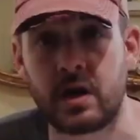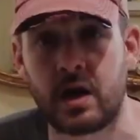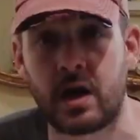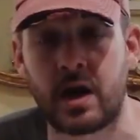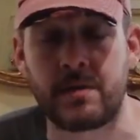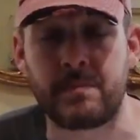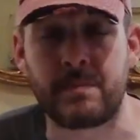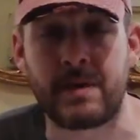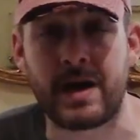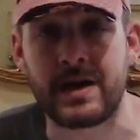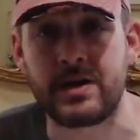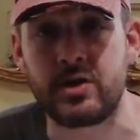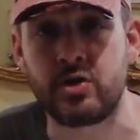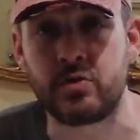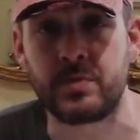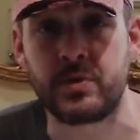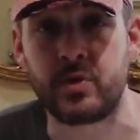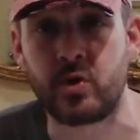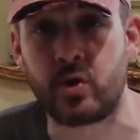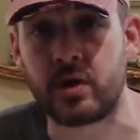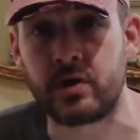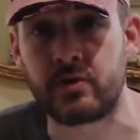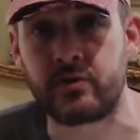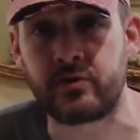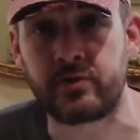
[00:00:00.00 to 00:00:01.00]
on my
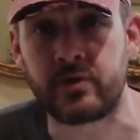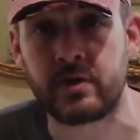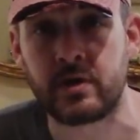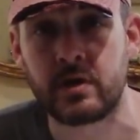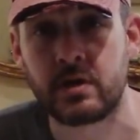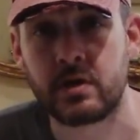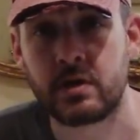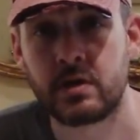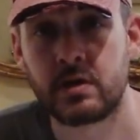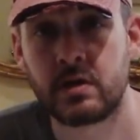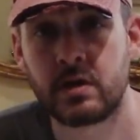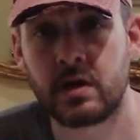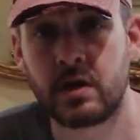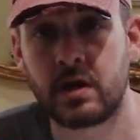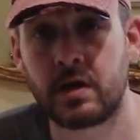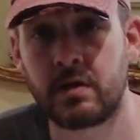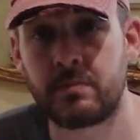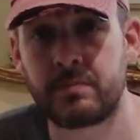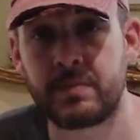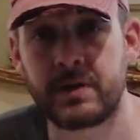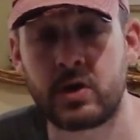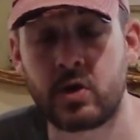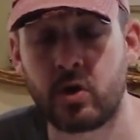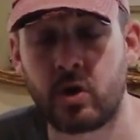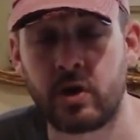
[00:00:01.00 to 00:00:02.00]
humidors
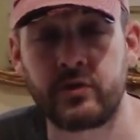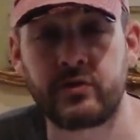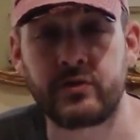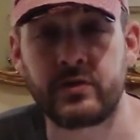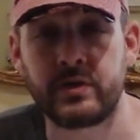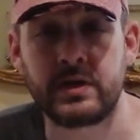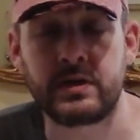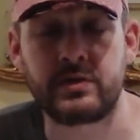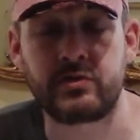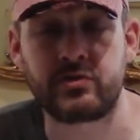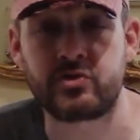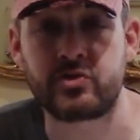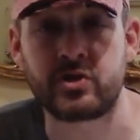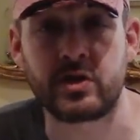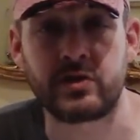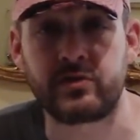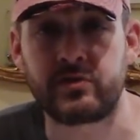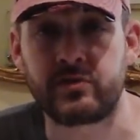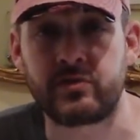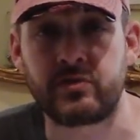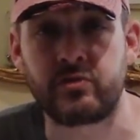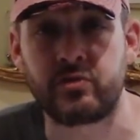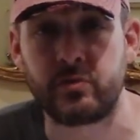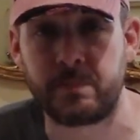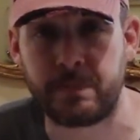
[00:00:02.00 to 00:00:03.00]
because it's
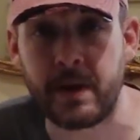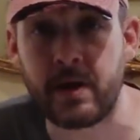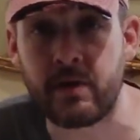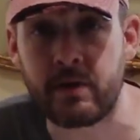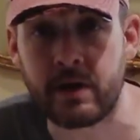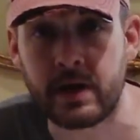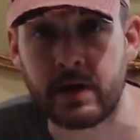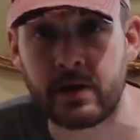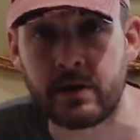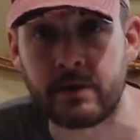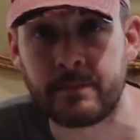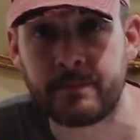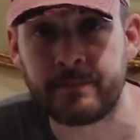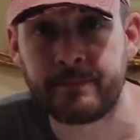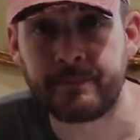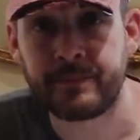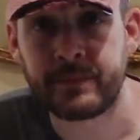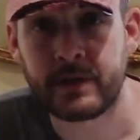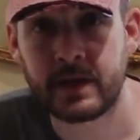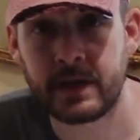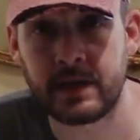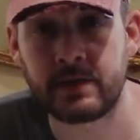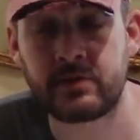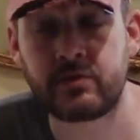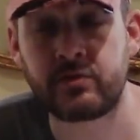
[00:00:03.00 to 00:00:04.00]
just superior.
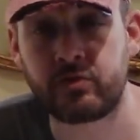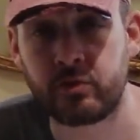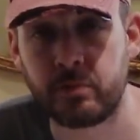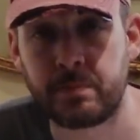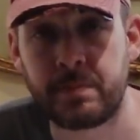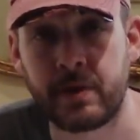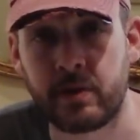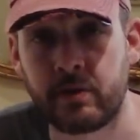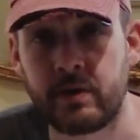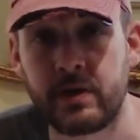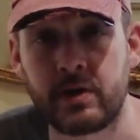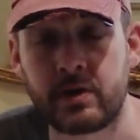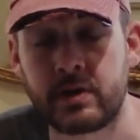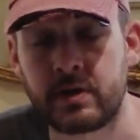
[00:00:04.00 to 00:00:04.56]
It's superior